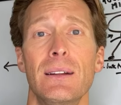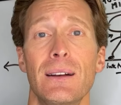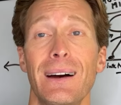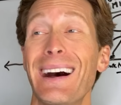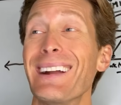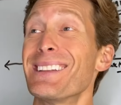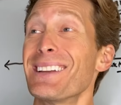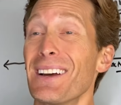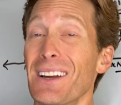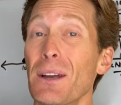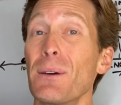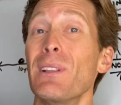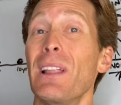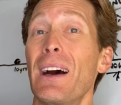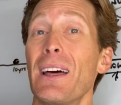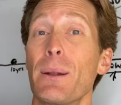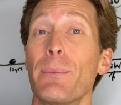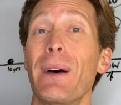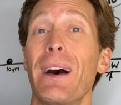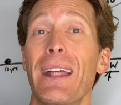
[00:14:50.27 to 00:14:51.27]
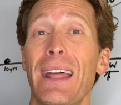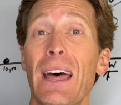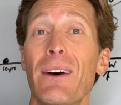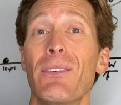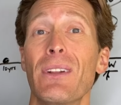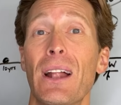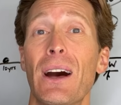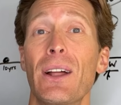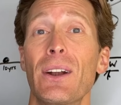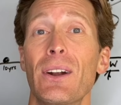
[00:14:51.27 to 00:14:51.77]
I talk a lot about
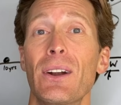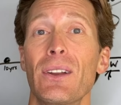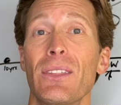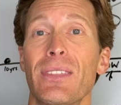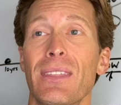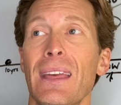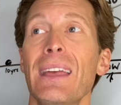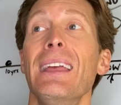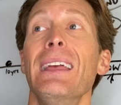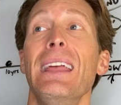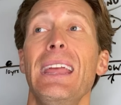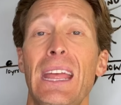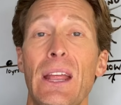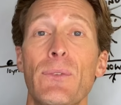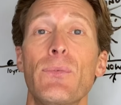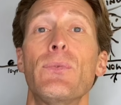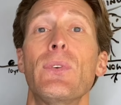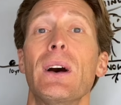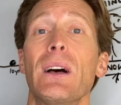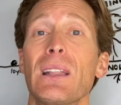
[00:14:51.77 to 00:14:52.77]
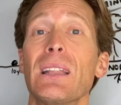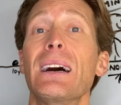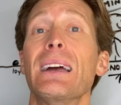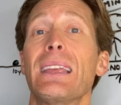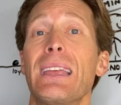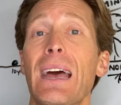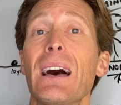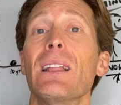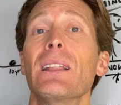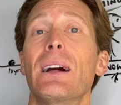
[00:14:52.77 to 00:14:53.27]
heaven on earth. It felt
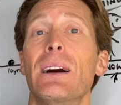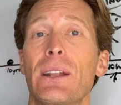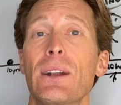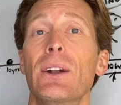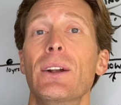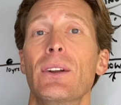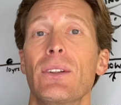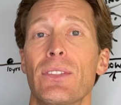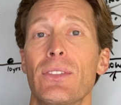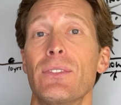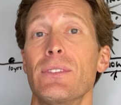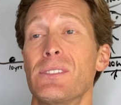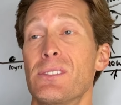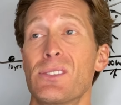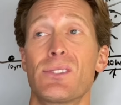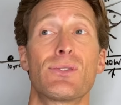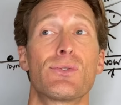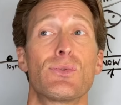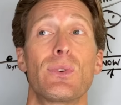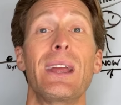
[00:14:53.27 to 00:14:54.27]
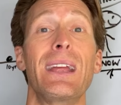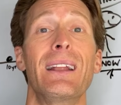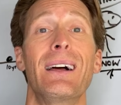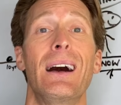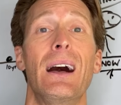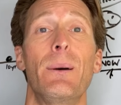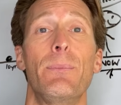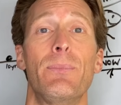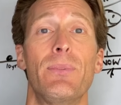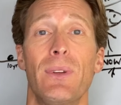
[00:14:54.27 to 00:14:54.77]
like hell on earth, straight
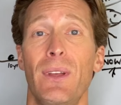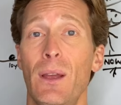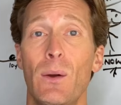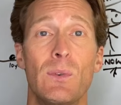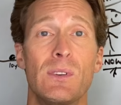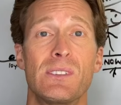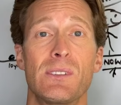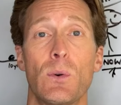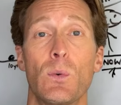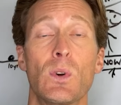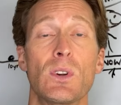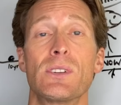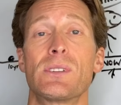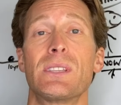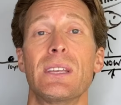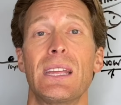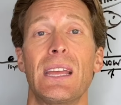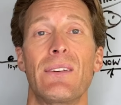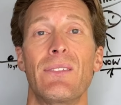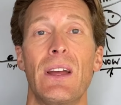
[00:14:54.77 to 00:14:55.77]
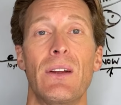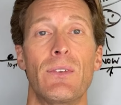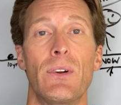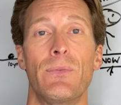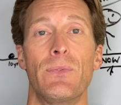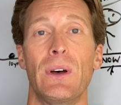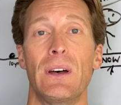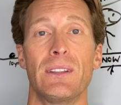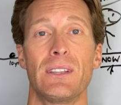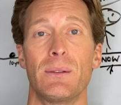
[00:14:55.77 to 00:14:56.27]
up. It was the worst thing I've ever
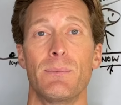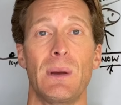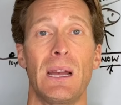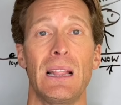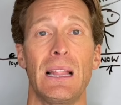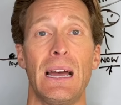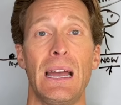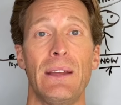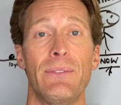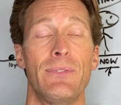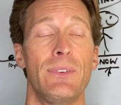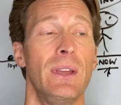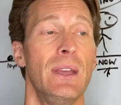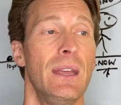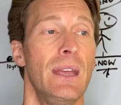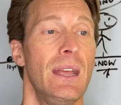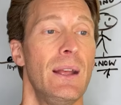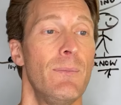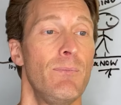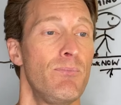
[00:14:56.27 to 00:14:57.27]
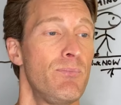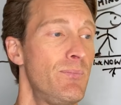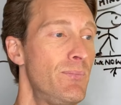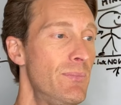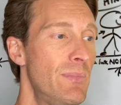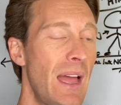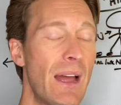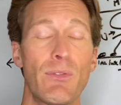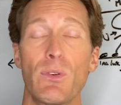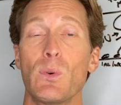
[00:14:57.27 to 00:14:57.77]
felt in my life.
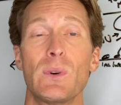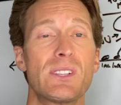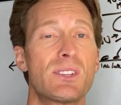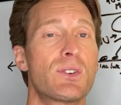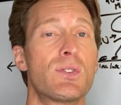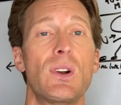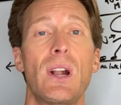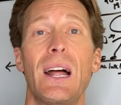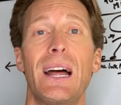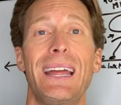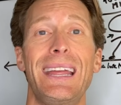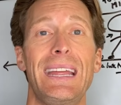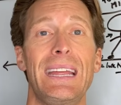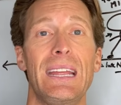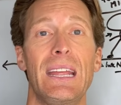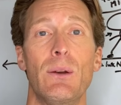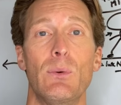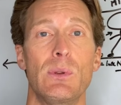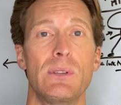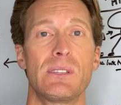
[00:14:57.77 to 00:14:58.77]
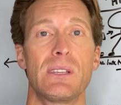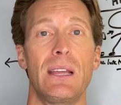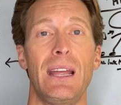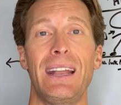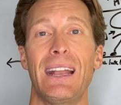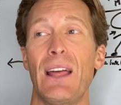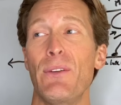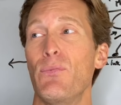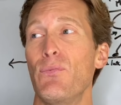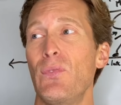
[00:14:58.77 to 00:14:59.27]
everyone's crying. It was,
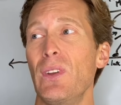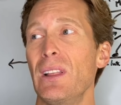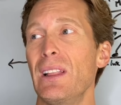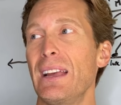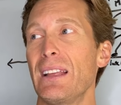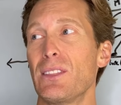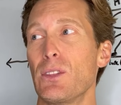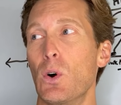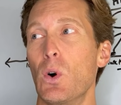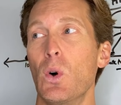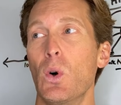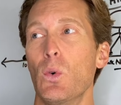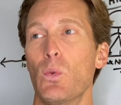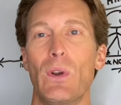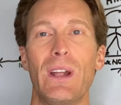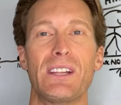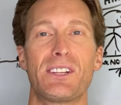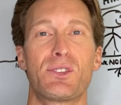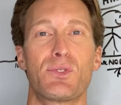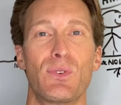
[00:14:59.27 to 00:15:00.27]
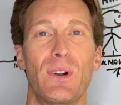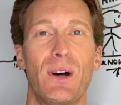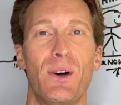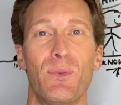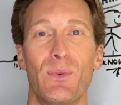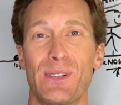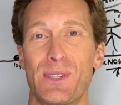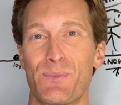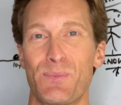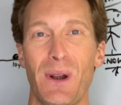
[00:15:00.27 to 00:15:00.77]
and I feel like the whole
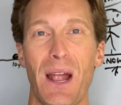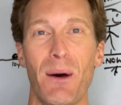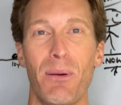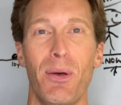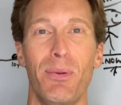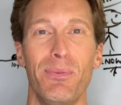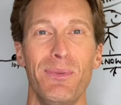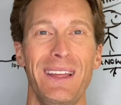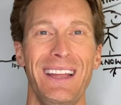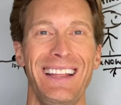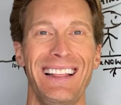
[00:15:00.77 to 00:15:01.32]
restaurant was probably